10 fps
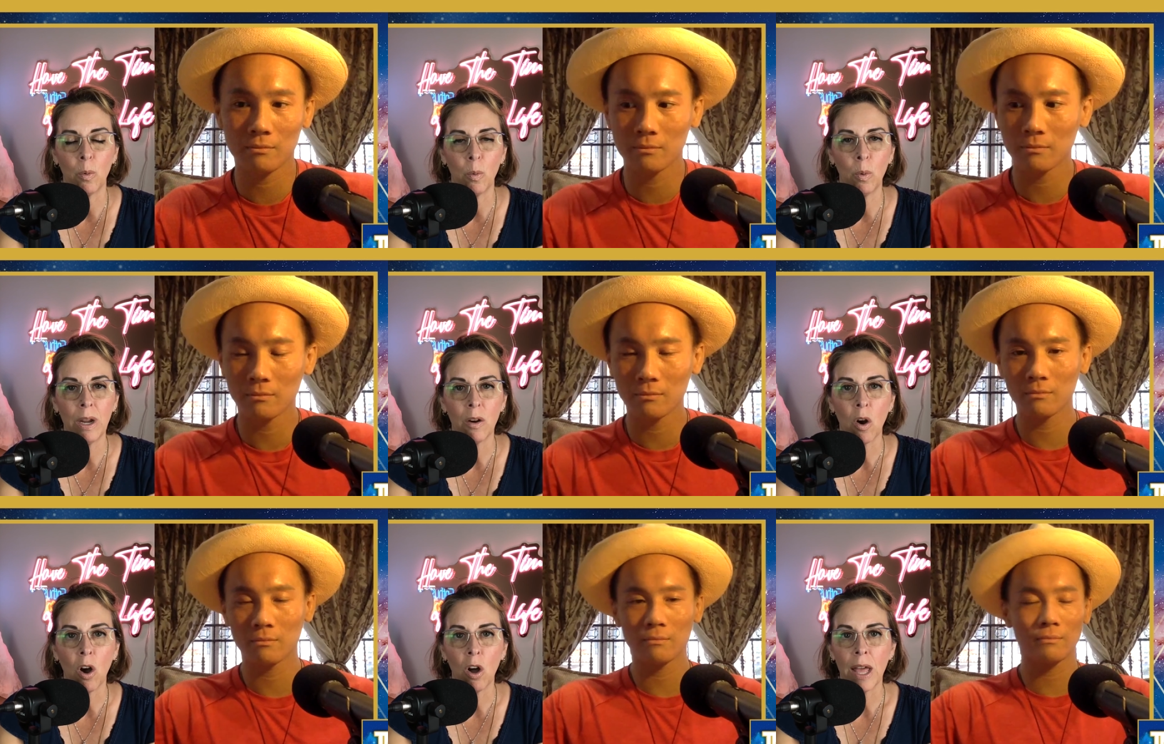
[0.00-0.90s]
Speaker 1: we are
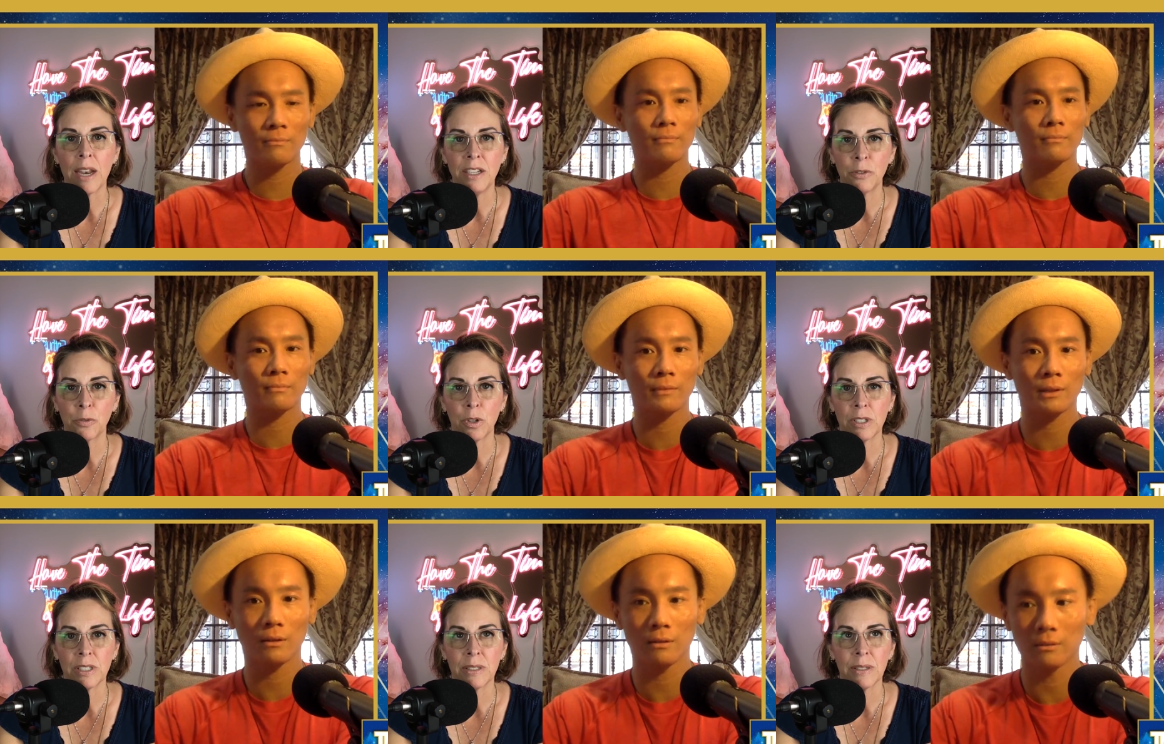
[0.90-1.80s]
all at a
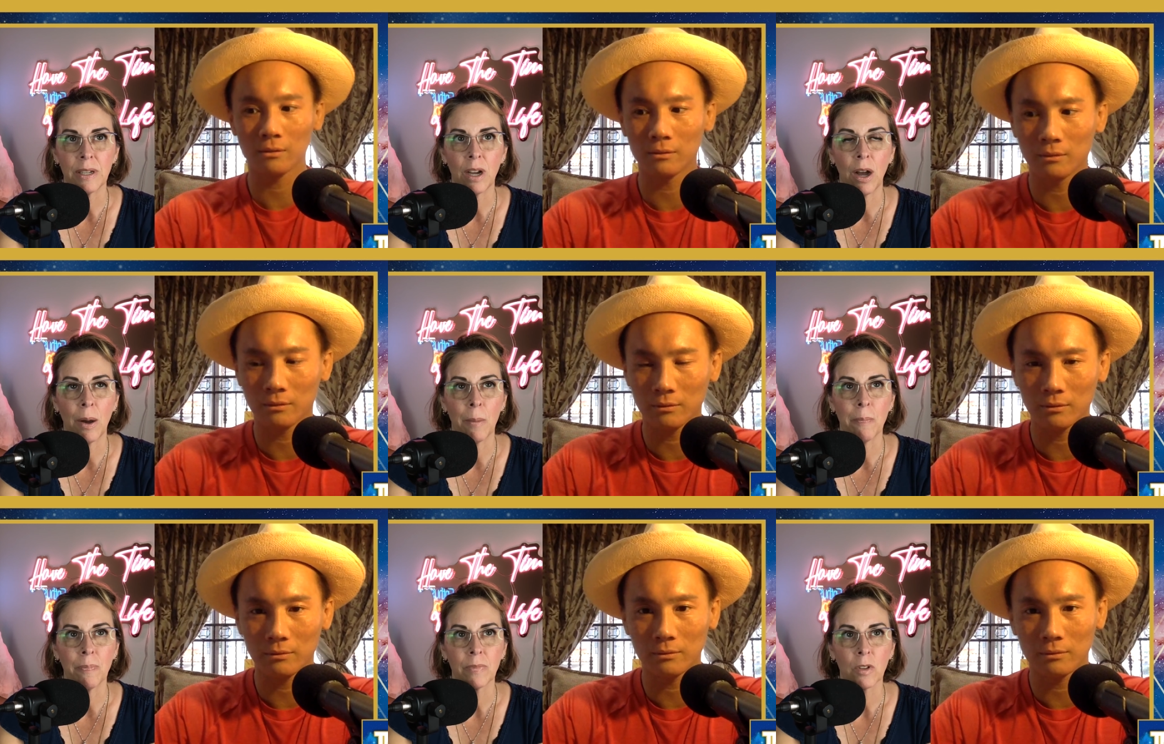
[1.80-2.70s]
different
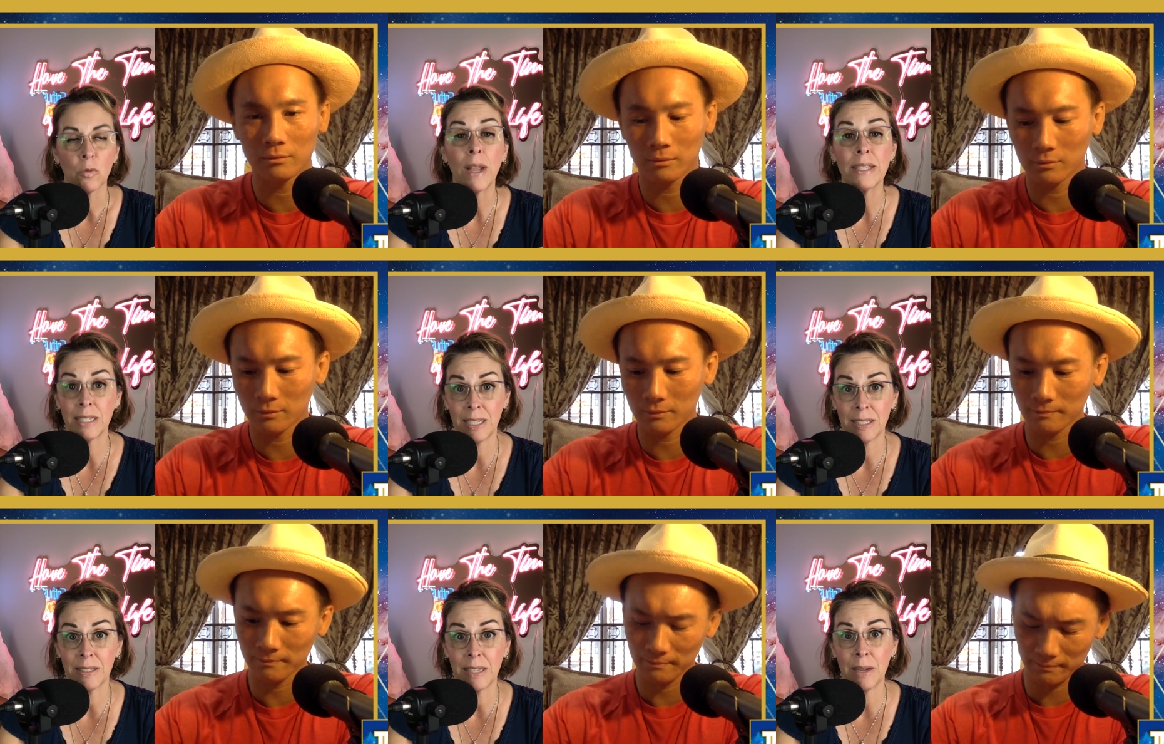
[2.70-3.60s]
um
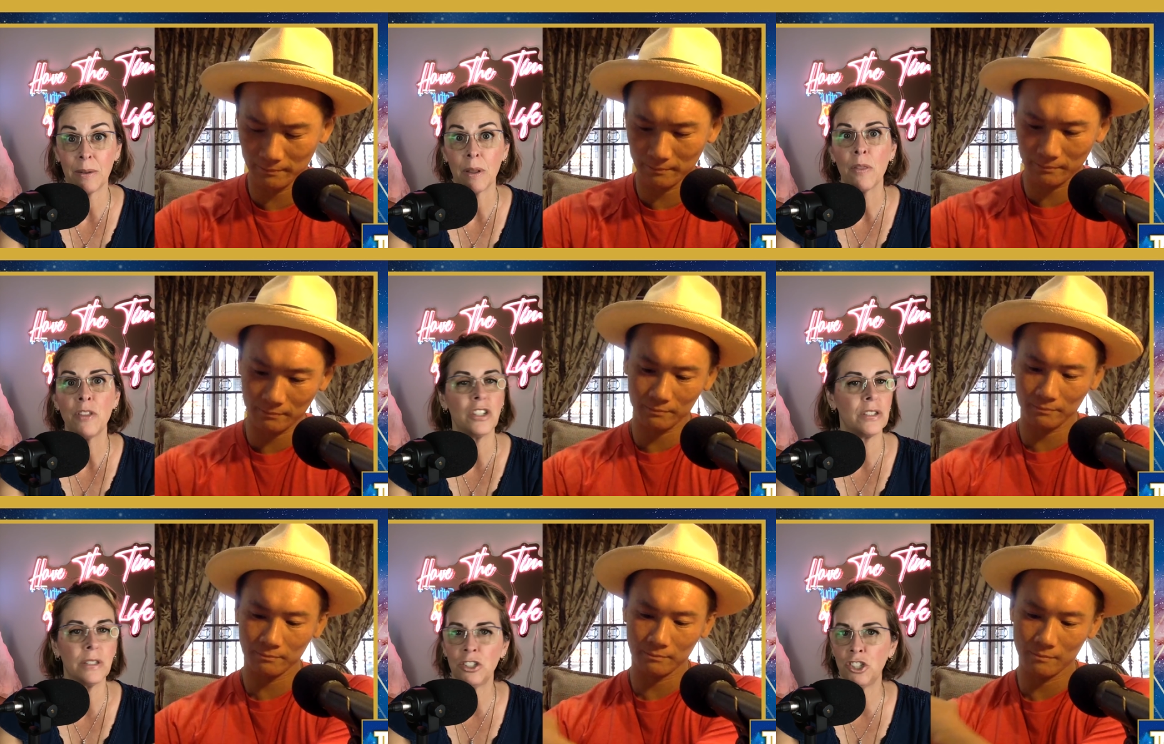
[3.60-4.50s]
resonance than
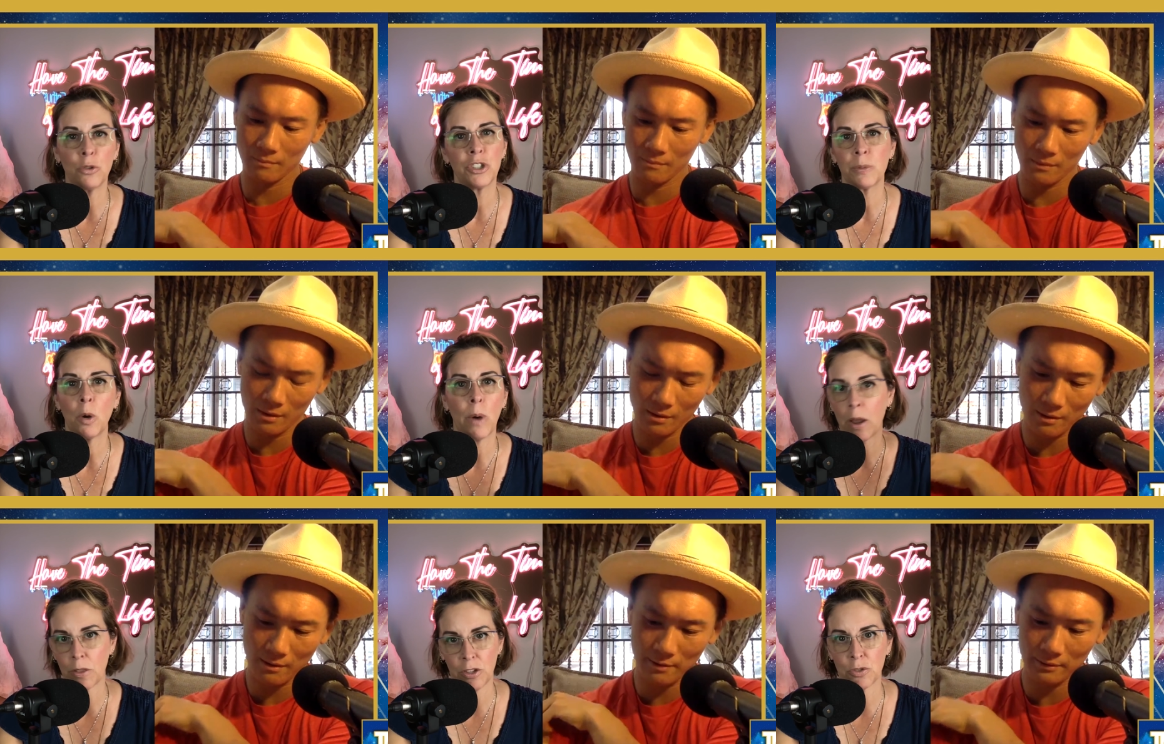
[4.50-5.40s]
just the Joe Schmo
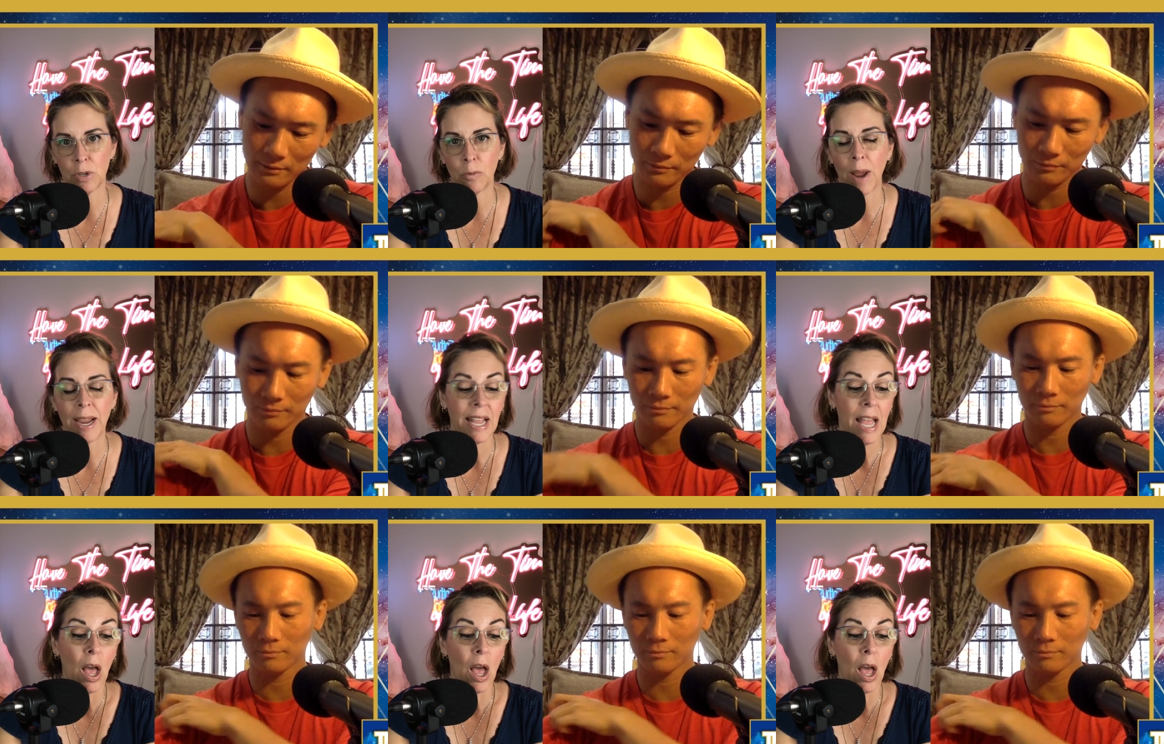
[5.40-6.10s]
out on the street, right?